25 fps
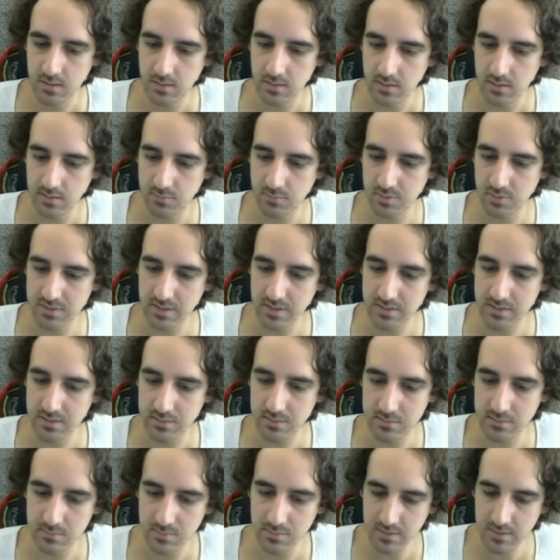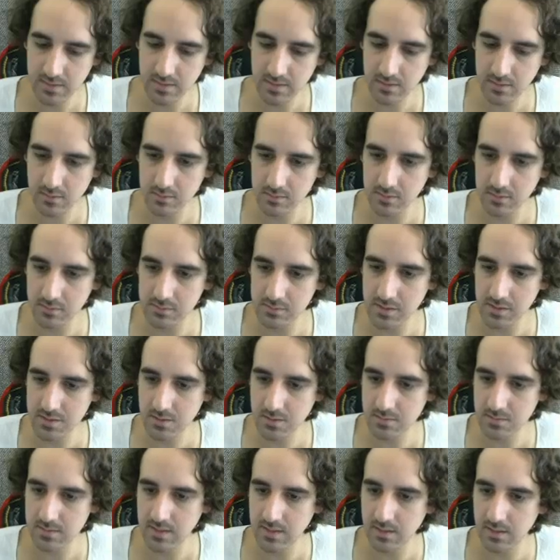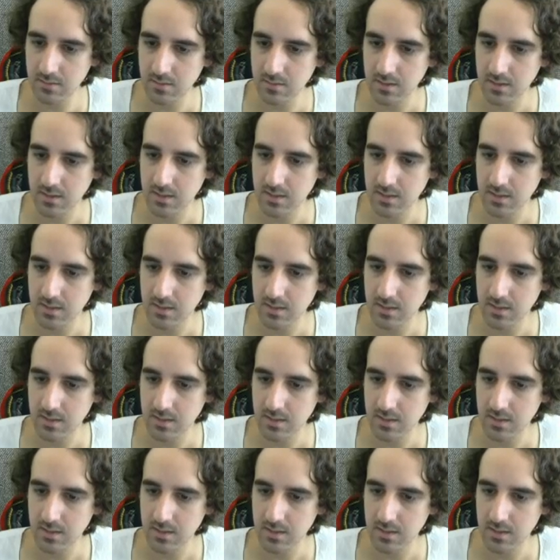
If we take these 3 color corrections out,